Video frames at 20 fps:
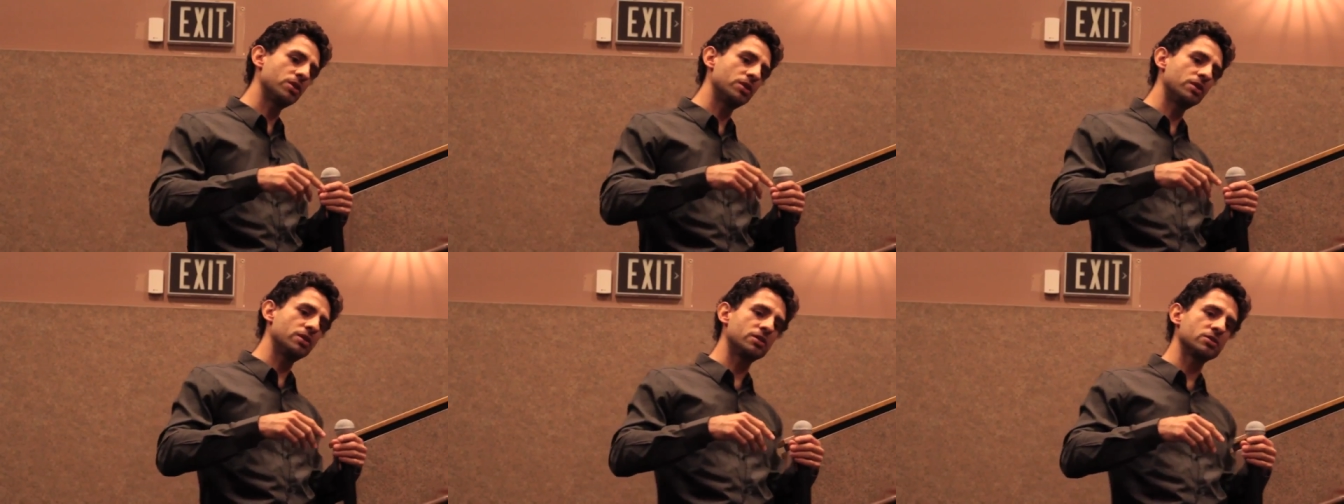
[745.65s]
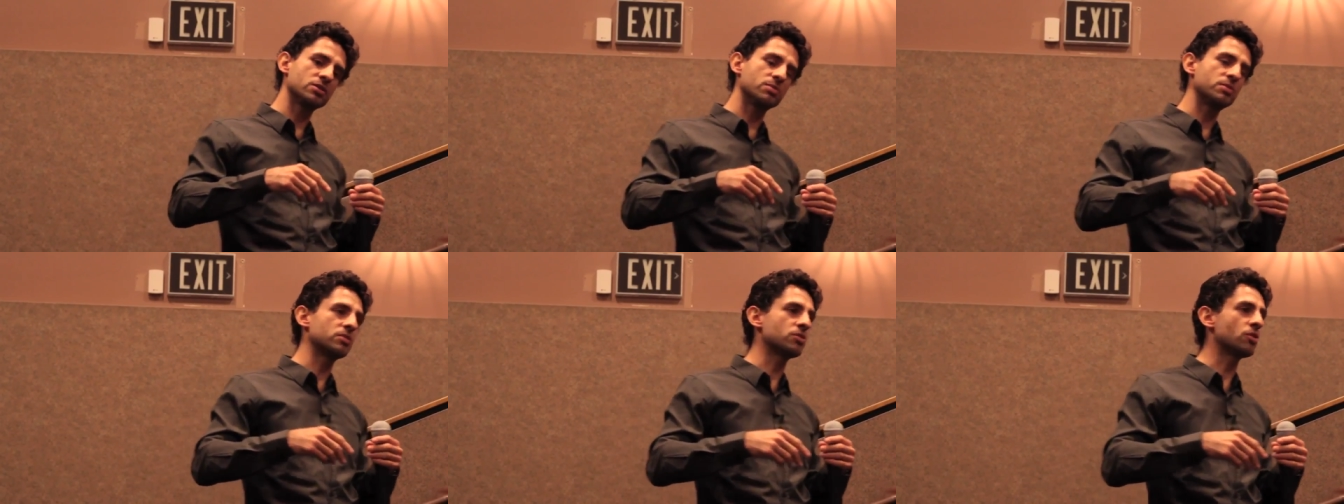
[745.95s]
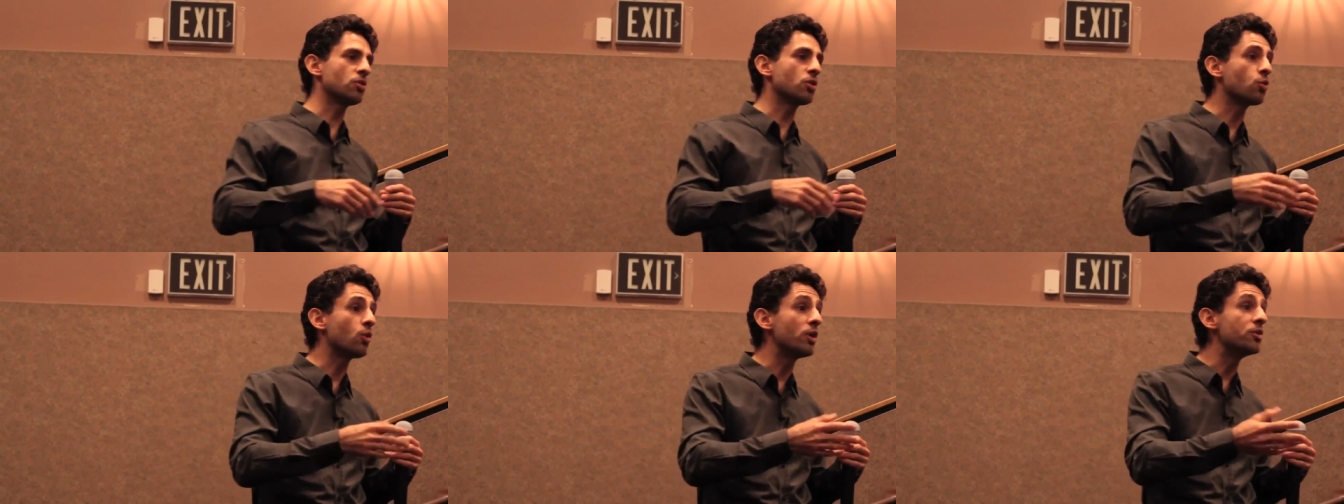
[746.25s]
we did something
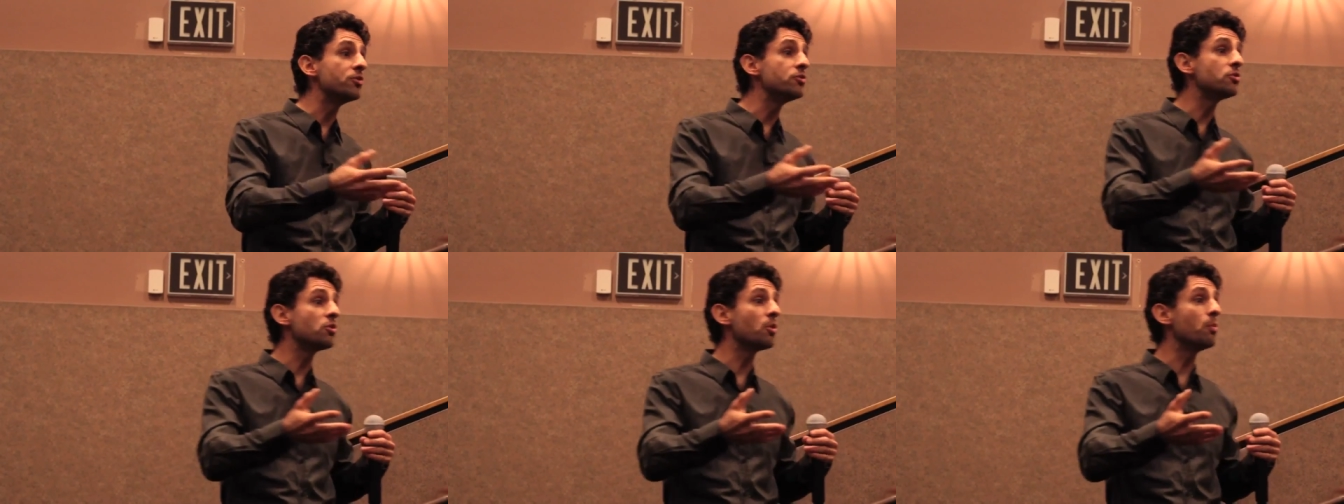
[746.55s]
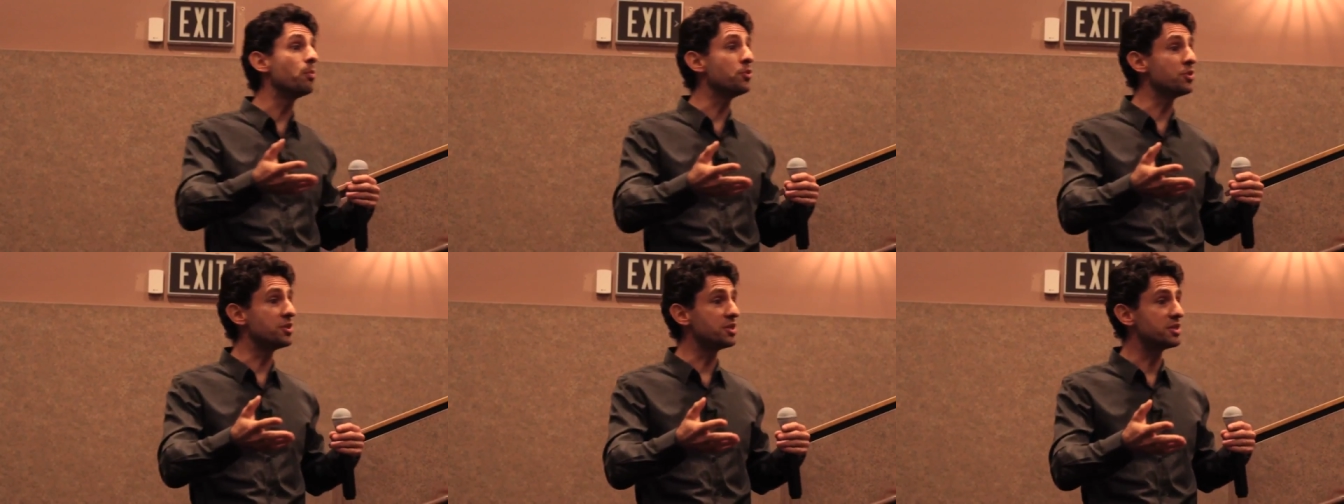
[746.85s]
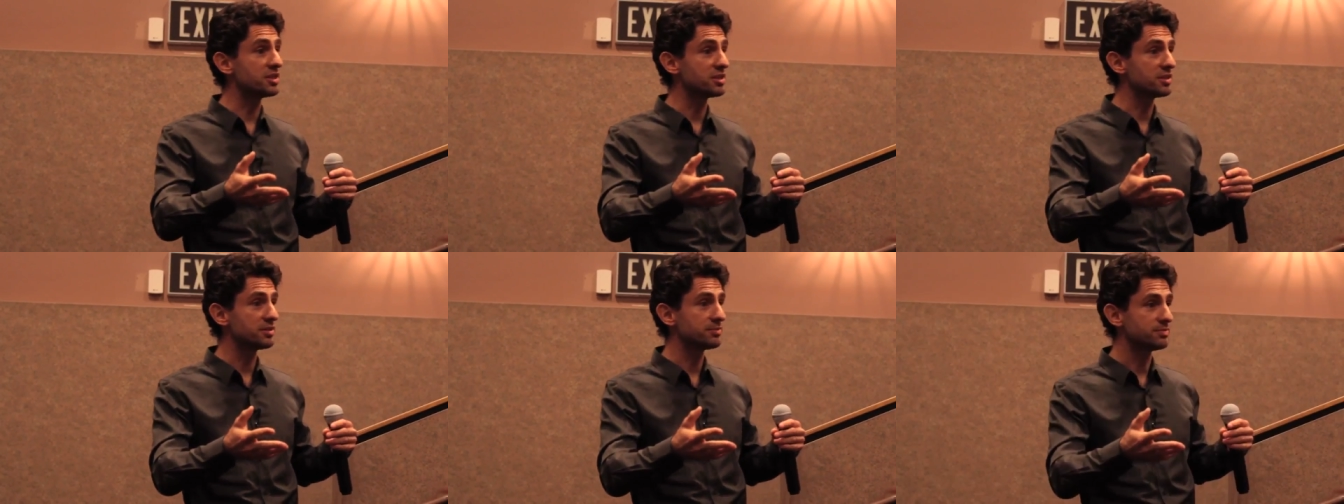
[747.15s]
called quantum
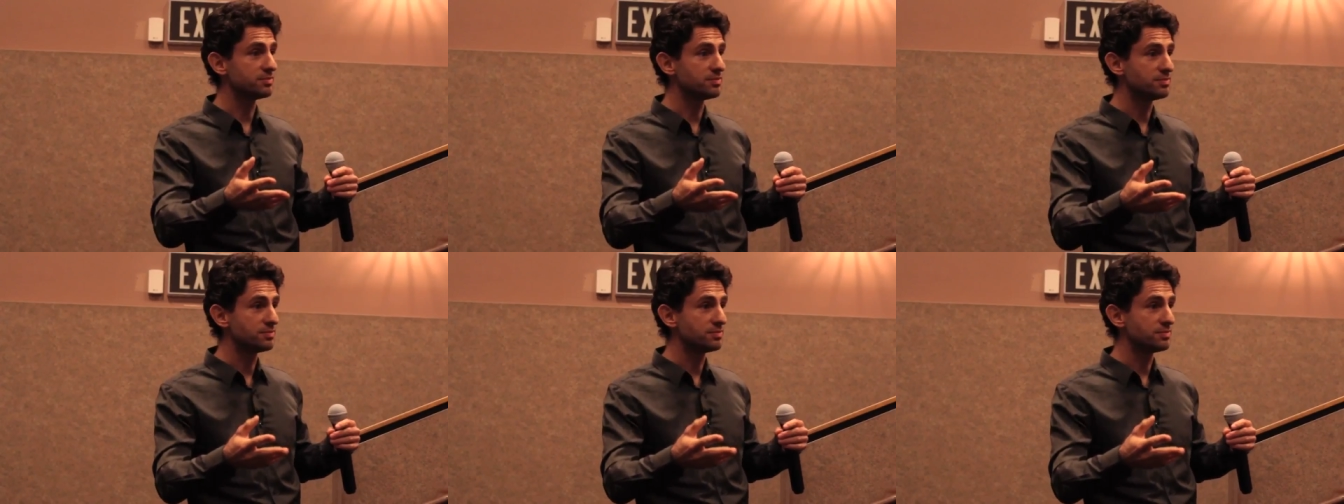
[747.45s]
computers.